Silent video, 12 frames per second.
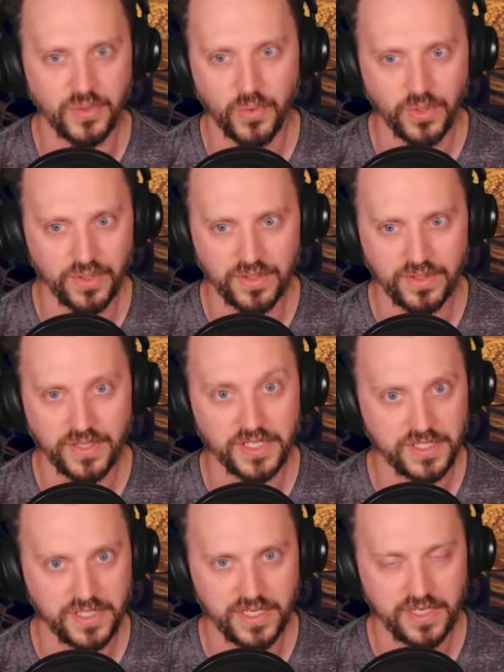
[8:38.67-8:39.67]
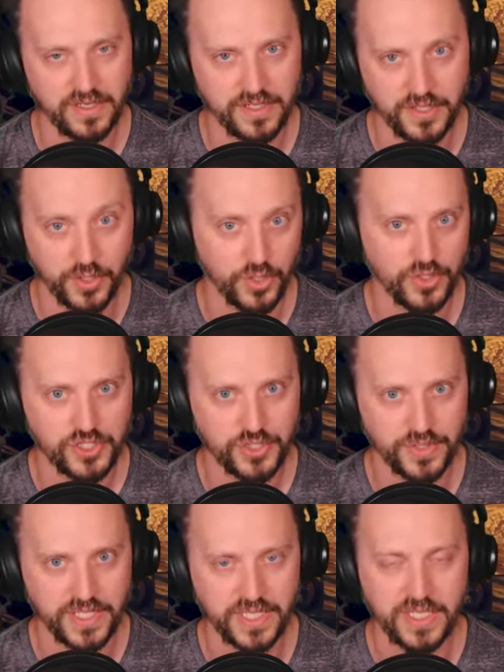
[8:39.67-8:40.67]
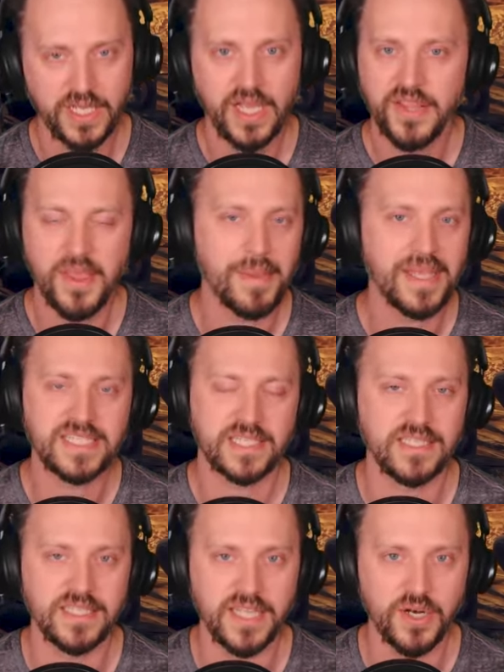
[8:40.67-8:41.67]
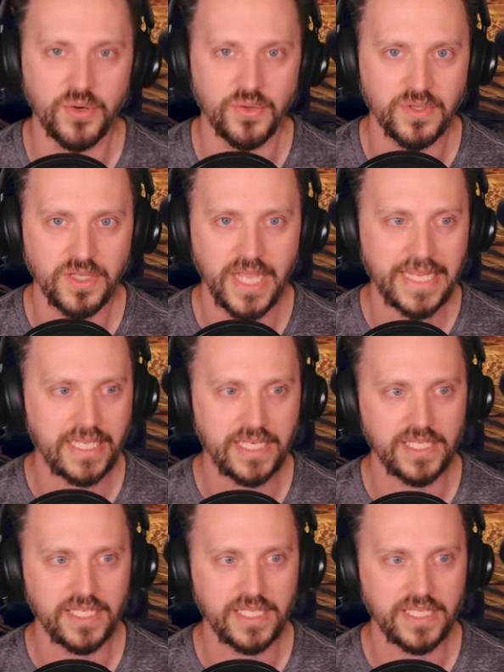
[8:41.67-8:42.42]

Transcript: Order that's there and the Ur Tree that basically they don't like it.